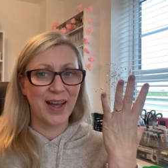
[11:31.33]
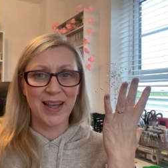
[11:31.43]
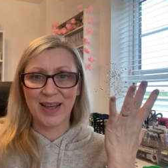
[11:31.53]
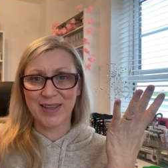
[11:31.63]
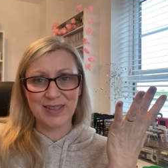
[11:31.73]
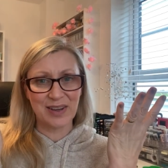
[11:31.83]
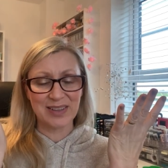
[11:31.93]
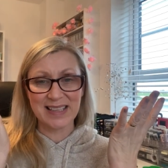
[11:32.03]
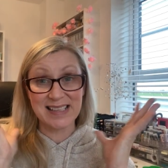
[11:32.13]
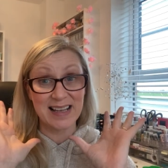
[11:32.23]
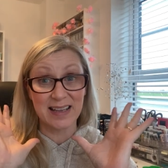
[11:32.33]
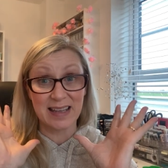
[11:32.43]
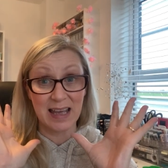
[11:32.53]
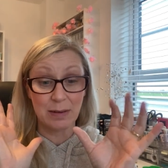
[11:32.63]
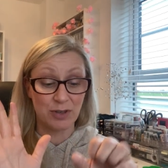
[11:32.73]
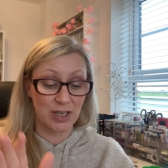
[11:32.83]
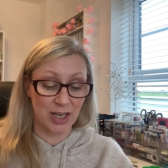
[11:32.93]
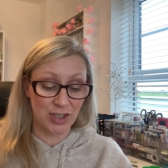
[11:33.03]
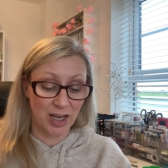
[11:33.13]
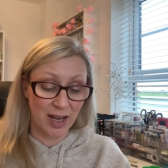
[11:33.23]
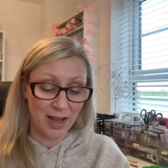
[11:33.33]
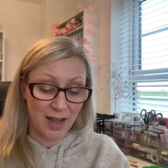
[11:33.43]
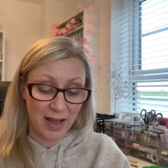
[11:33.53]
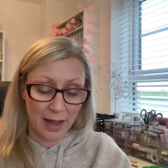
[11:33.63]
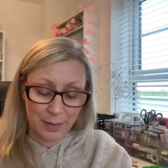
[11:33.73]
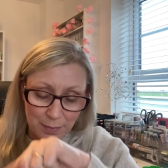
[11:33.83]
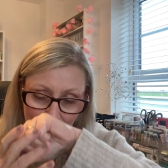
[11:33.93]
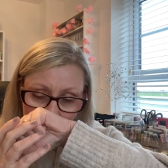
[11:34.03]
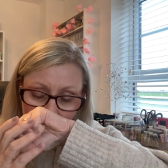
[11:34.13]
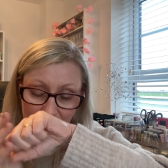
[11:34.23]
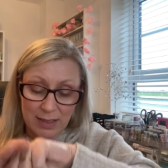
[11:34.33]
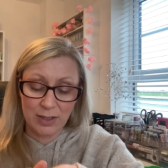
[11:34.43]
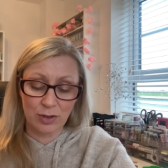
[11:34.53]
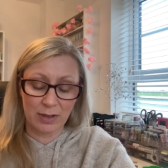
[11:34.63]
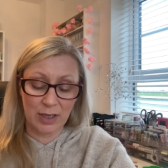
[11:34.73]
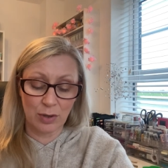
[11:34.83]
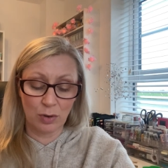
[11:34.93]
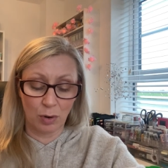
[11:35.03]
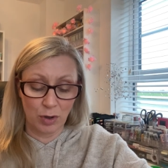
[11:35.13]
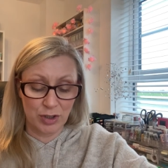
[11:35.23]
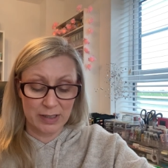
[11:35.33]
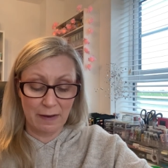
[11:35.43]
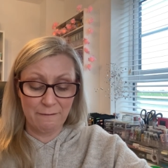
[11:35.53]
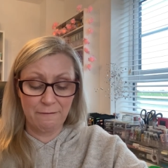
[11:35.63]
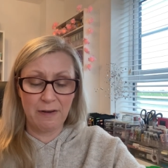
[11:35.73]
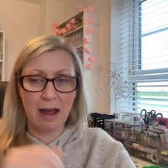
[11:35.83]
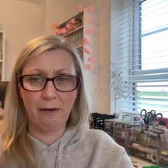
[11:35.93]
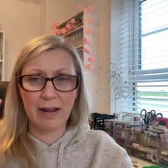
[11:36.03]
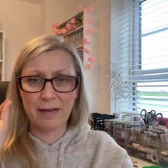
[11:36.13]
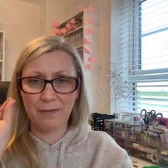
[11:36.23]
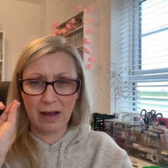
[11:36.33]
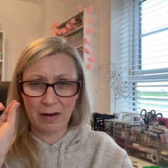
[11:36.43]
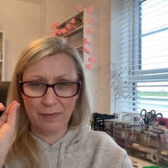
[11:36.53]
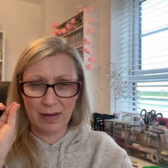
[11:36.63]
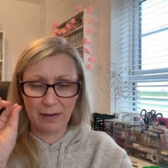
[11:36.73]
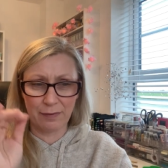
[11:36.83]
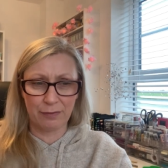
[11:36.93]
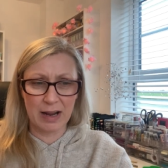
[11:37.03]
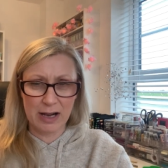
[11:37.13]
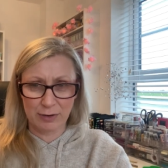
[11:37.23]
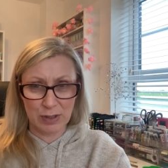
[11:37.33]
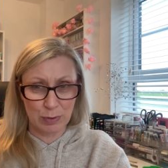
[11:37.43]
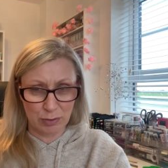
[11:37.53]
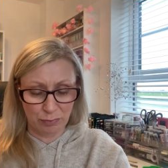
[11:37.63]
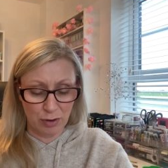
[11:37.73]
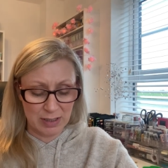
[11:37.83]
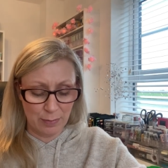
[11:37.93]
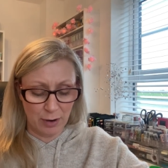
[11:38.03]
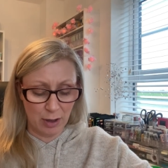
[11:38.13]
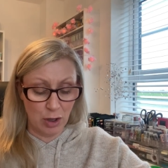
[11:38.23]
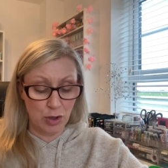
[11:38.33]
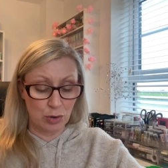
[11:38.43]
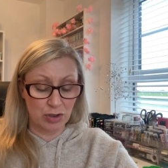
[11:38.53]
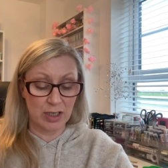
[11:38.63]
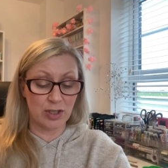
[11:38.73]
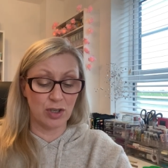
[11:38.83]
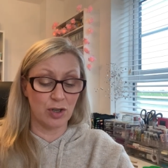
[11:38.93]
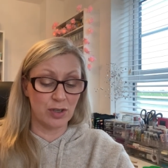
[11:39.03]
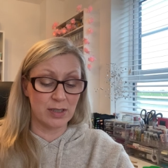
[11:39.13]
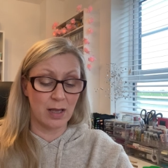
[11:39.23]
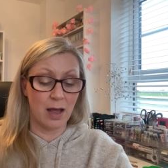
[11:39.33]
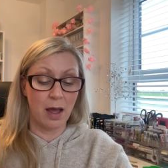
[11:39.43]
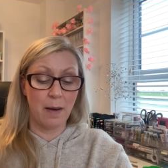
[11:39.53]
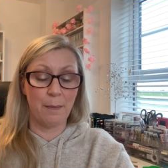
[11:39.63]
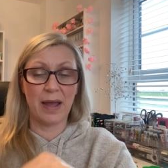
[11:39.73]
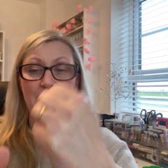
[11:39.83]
it is honestly a game changer. This has gone in gorgeous, very, very faint fragrance, which rosehip oil usually does, but